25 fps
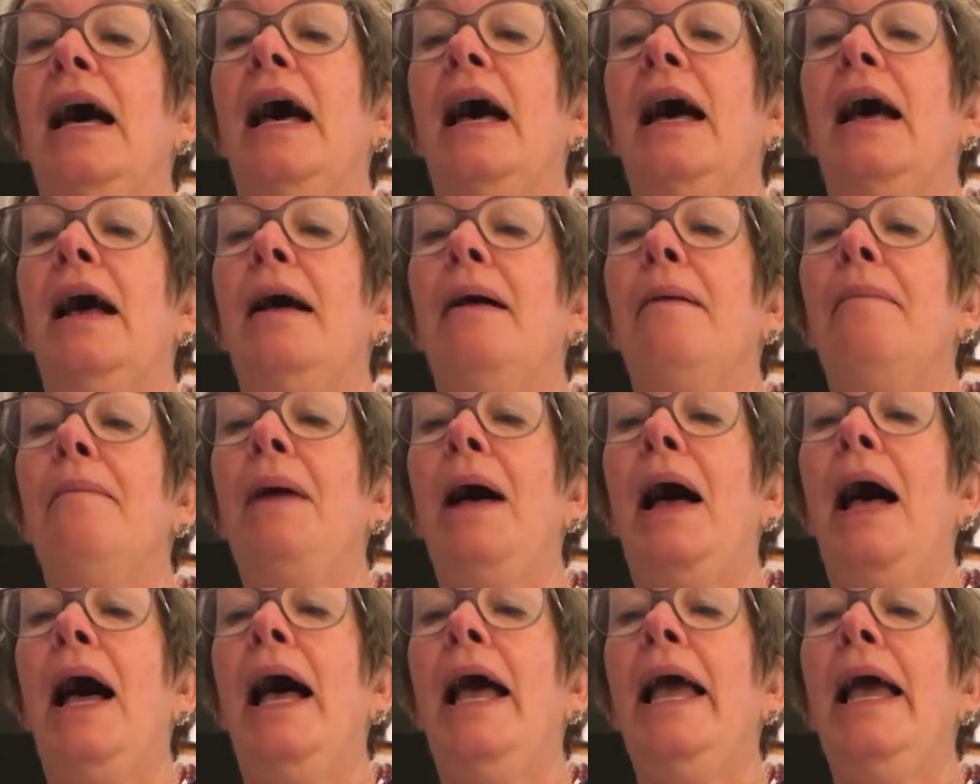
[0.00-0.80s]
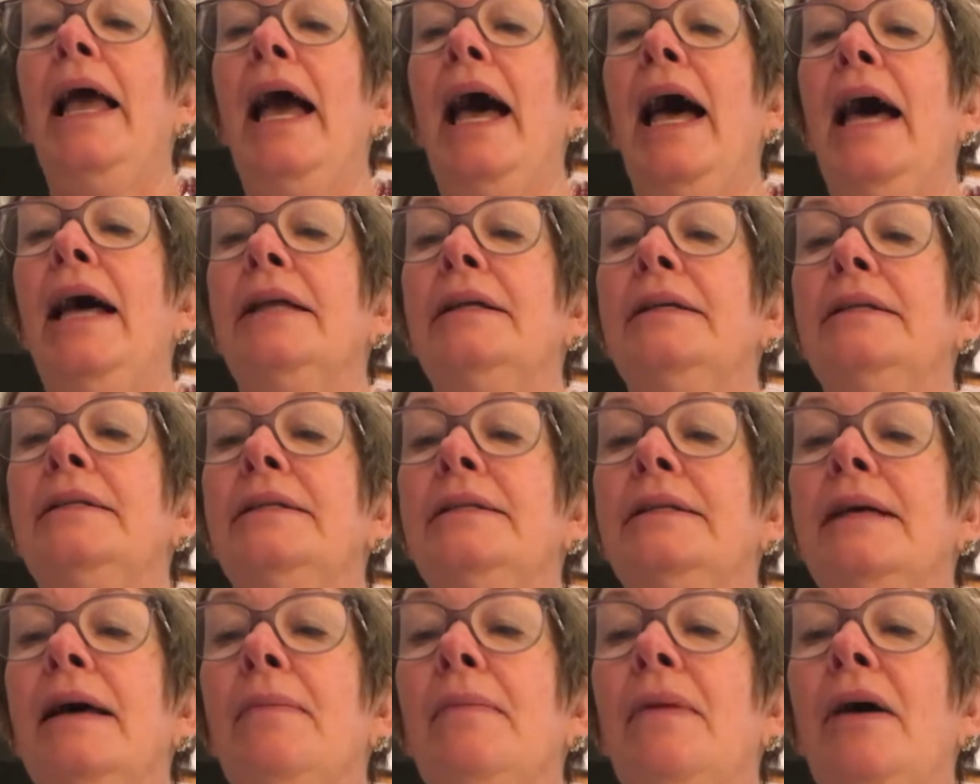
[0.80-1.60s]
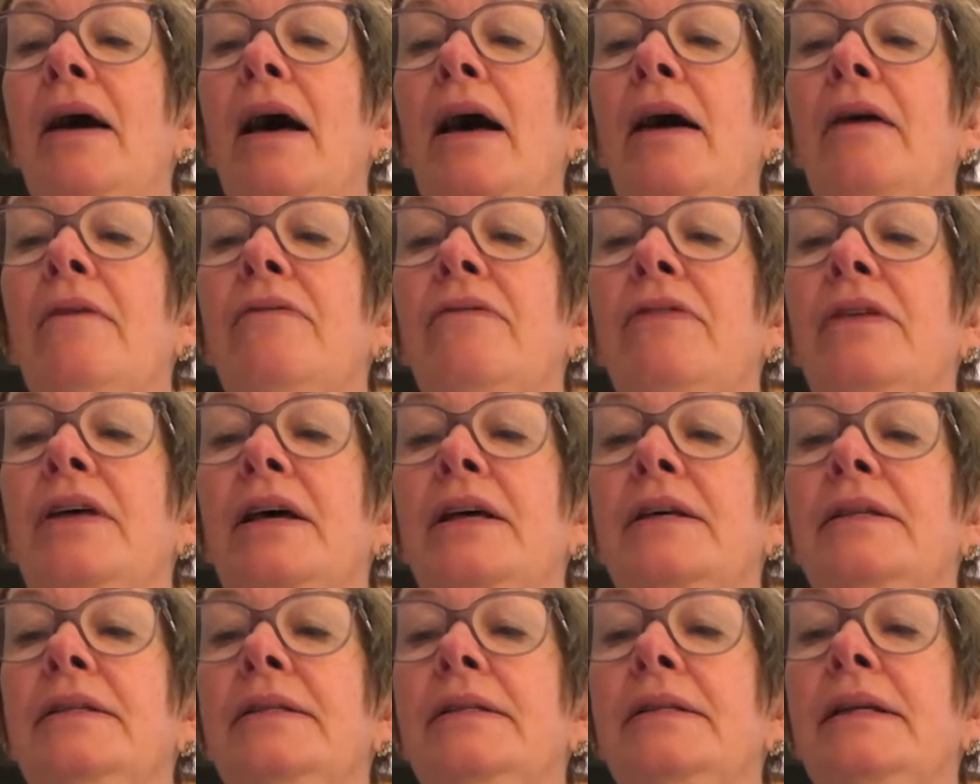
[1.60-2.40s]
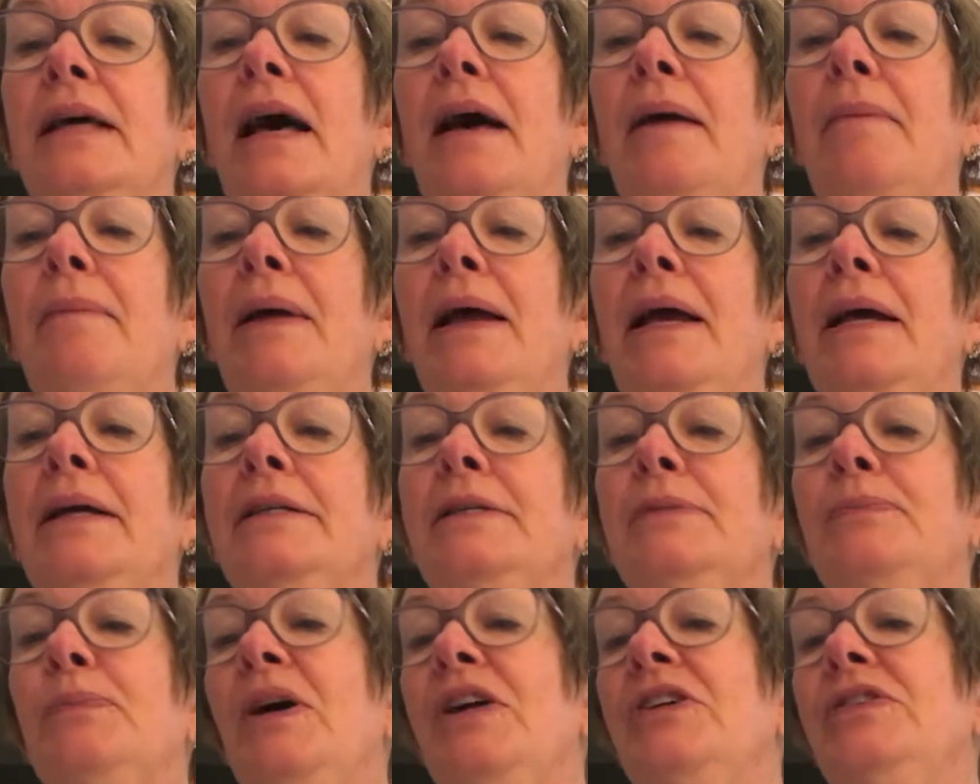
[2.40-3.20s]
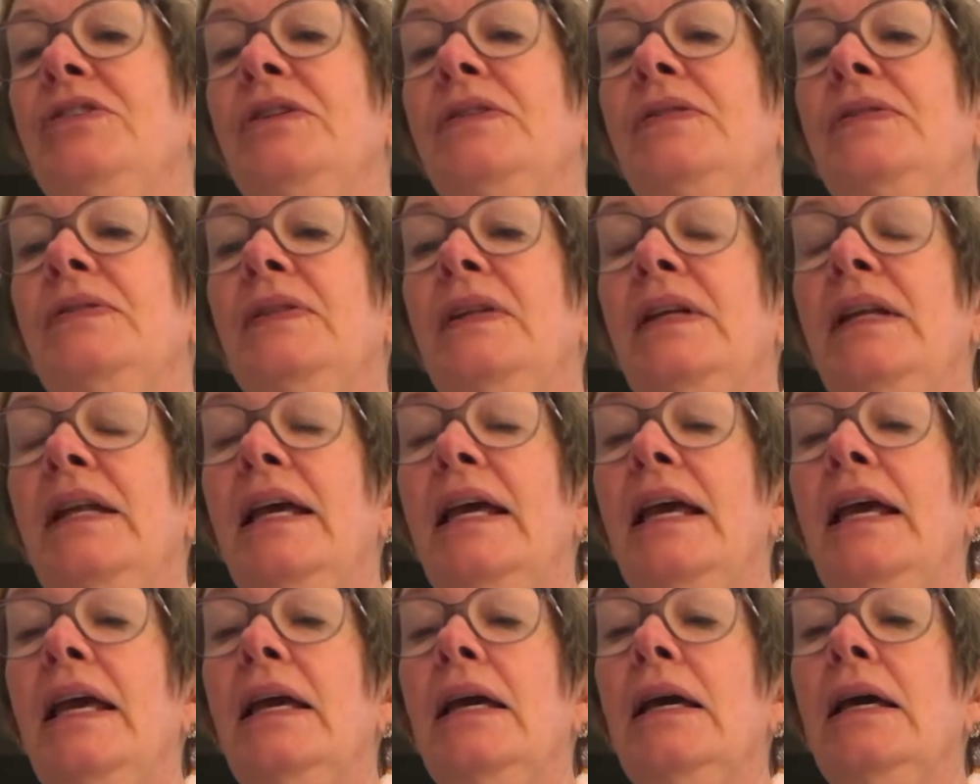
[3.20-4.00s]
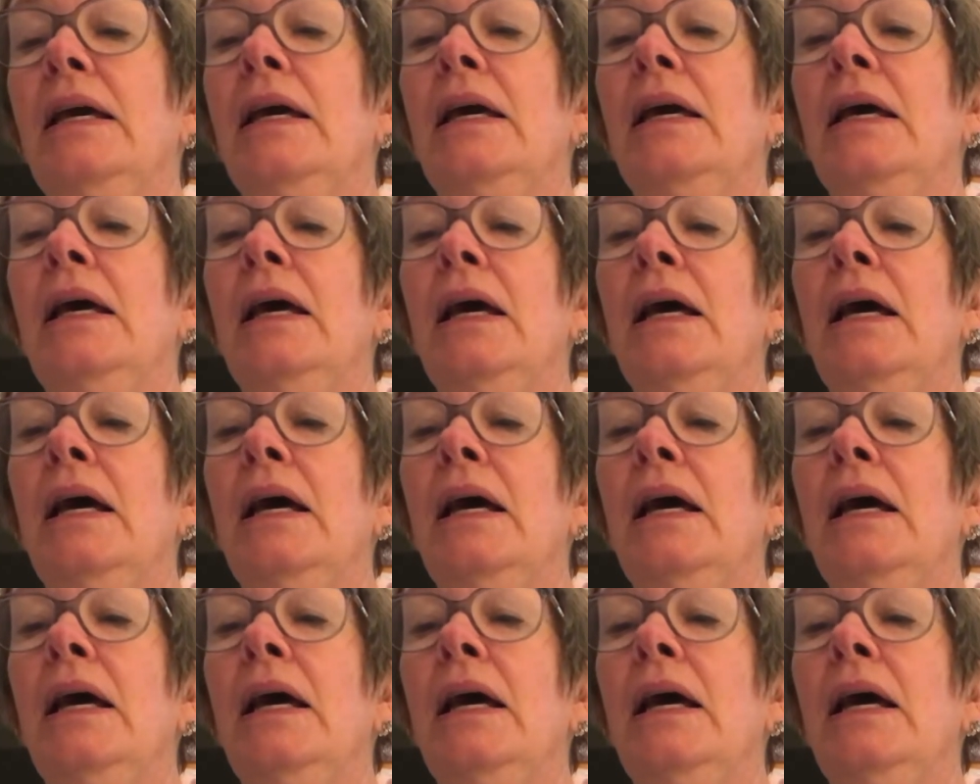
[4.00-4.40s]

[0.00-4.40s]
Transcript: I had some of this Expressions in Ink